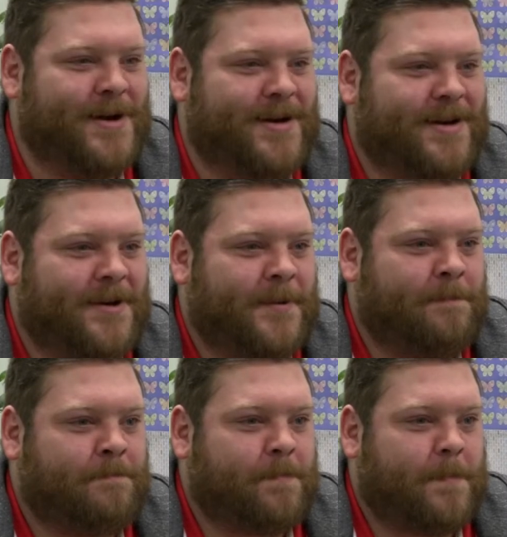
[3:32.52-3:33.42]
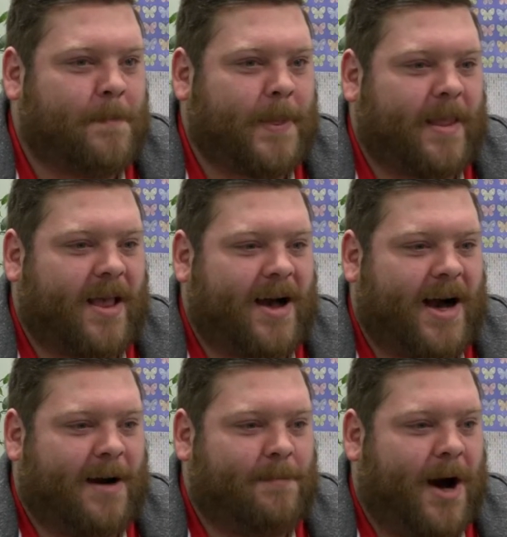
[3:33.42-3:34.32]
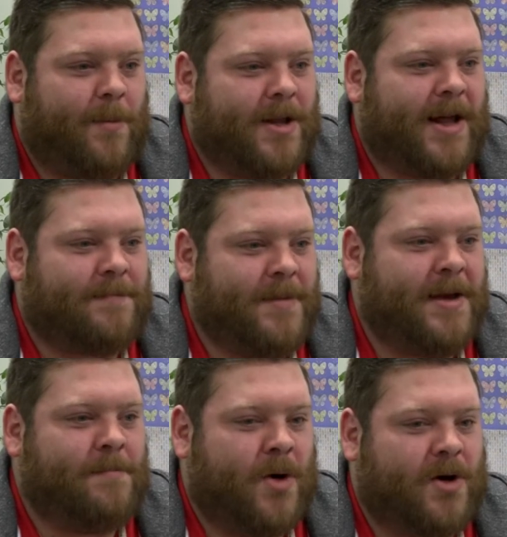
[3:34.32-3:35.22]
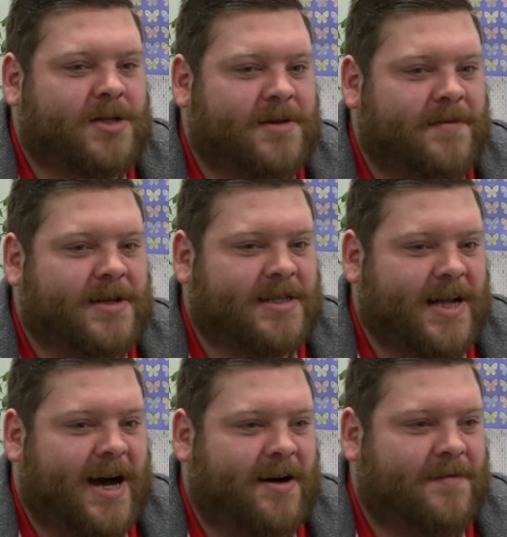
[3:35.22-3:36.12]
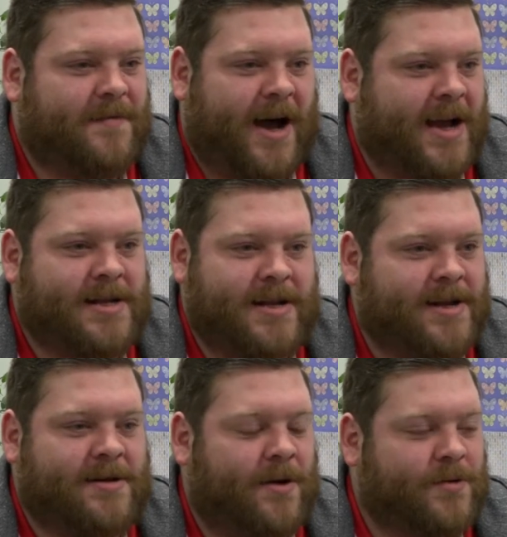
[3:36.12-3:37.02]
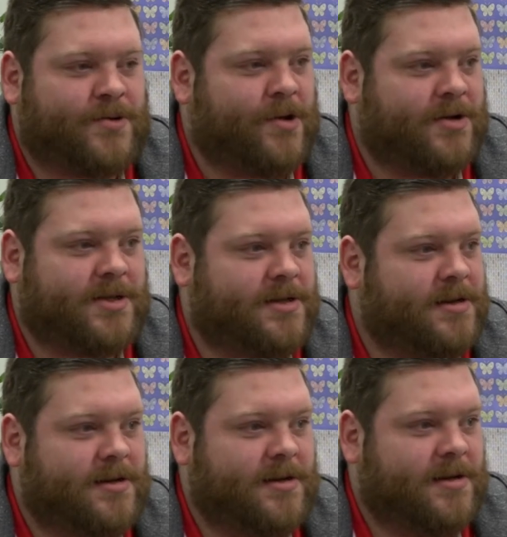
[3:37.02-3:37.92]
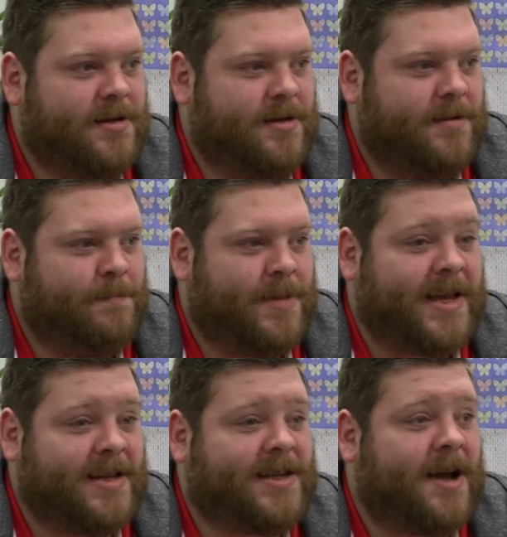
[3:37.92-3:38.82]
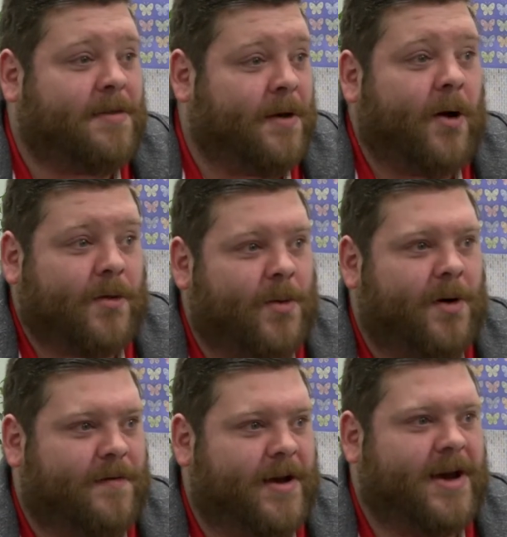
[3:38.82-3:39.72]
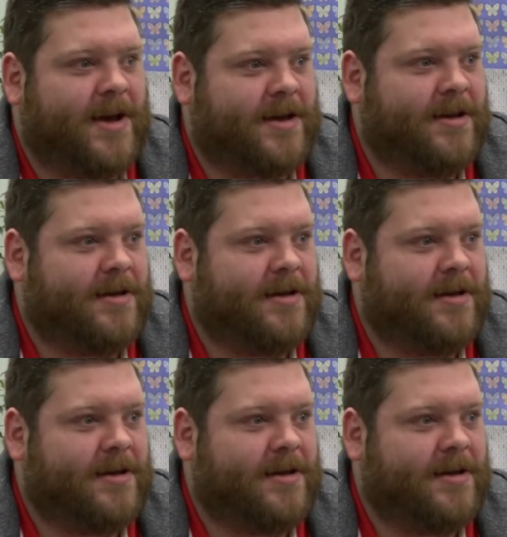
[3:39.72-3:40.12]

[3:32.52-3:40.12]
but I will admit most of the staff I did not trust, because I thought they were fake.